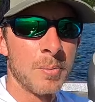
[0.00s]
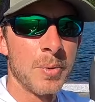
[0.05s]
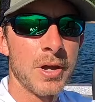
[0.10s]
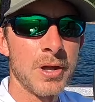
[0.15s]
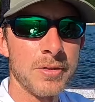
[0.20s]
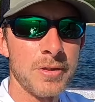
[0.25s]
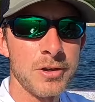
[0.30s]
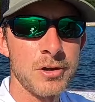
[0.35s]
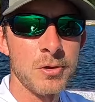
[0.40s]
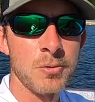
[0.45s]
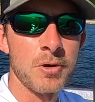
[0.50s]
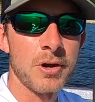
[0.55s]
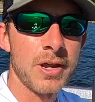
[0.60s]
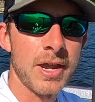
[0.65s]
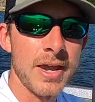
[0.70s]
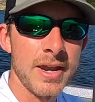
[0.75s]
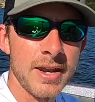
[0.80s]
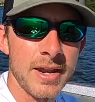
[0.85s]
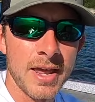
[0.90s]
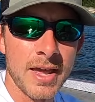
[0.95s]
But they do work
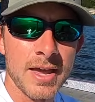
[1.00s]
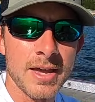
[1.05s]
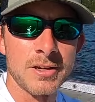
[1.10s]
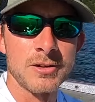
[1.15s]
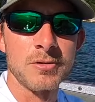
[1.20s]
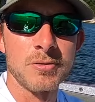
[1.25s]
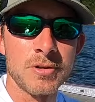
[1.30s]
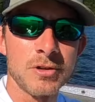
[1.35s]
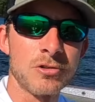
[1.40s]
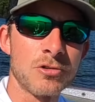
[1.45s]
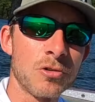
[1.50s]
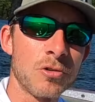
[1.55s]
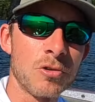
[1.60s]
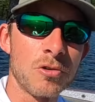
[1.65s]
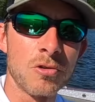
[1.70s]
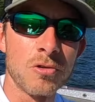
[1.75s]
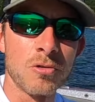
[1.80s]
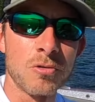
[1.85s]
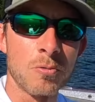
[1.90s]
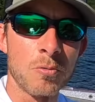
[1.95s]
hand in hand to
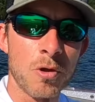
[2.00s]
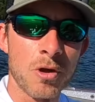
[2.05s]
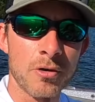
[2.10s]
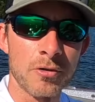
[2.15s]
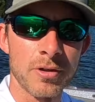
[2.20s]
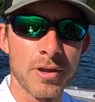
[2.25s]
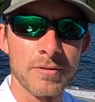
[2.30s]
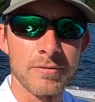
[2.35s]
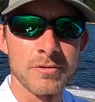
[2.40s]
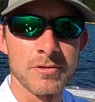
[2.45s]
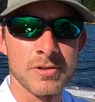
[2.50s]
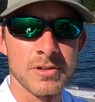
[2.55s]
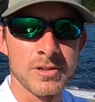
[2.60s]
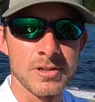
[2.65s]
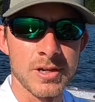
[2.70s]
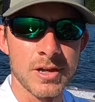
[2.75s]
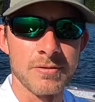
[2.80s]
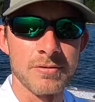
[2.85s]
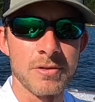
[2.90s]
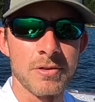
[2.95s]
control water levels and
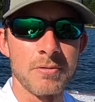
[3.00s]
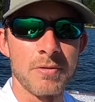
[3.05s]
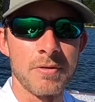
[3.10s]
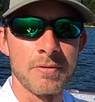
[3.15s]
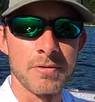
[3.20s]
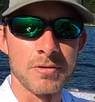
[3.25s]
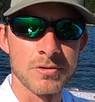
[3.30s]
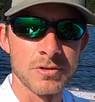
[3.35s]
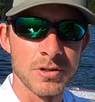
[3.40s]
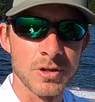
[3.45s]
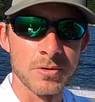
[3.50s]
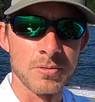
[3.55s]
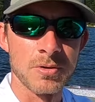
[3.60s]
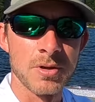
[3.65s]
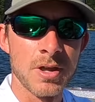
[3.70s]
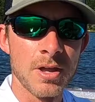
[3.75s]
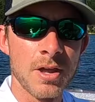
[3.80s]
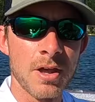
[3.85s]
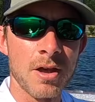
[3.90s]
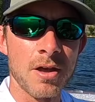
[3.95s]
stuff in the river. So
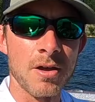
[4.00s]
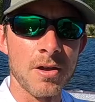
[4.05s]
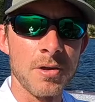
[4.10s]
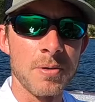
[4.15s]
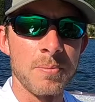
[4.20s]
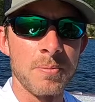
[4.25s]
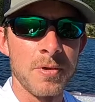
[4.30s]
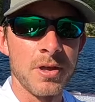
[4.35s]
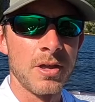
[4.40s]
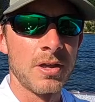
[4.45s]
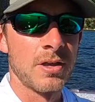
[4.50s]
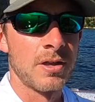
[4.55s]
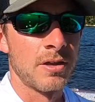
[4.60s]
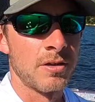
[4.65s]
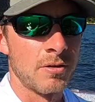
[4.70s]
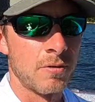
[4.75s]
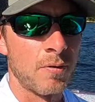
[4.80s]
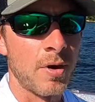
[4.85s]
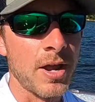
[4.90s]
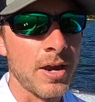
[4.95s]

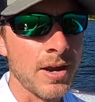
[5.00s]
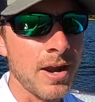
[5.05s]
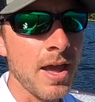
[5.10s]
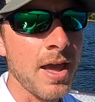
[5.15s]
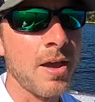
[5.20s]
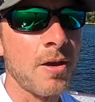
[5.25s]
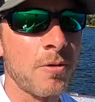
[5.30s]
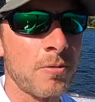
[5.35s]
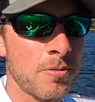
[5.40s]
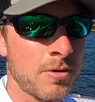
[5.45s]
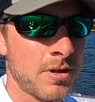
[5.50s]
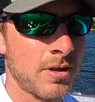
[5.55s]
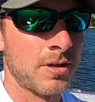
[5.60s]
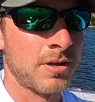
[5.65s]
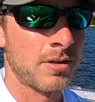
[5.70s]
um, right now,